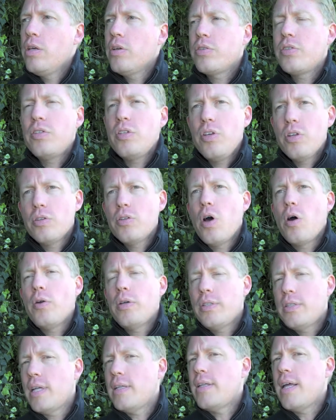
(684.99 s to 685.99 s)
you'll
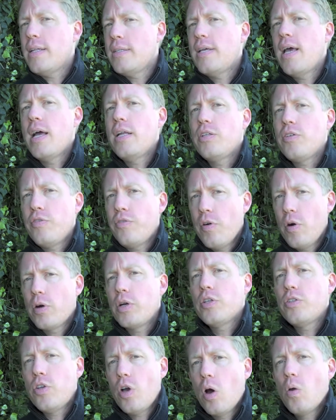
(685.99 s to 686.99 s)
notice that they tend to
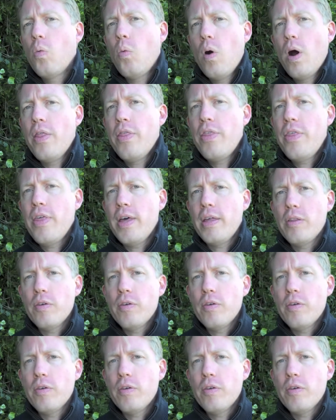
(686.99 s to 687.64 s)
focus on one thing.